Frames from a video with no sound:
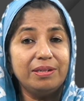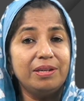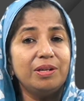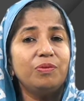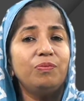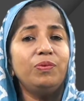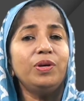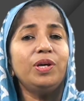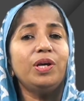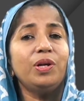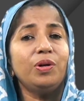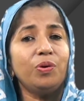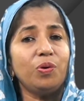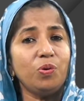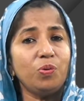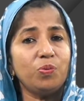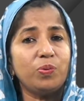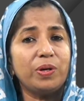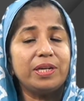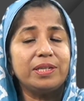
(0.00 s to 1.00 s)
we can
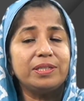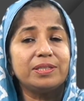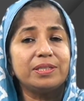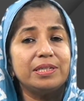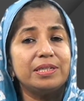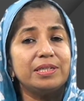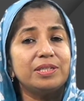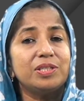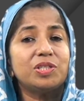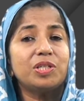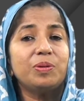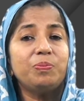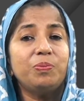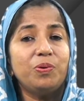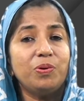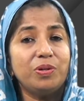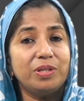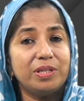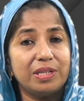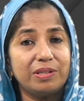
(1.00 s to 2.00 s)
always
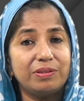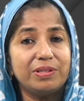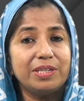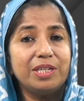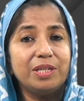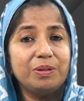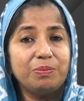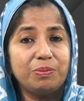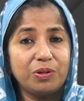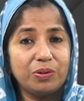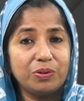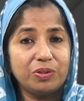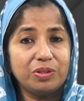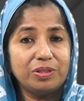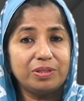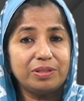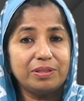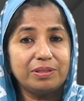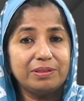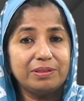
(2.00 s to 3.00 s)
support that reading process.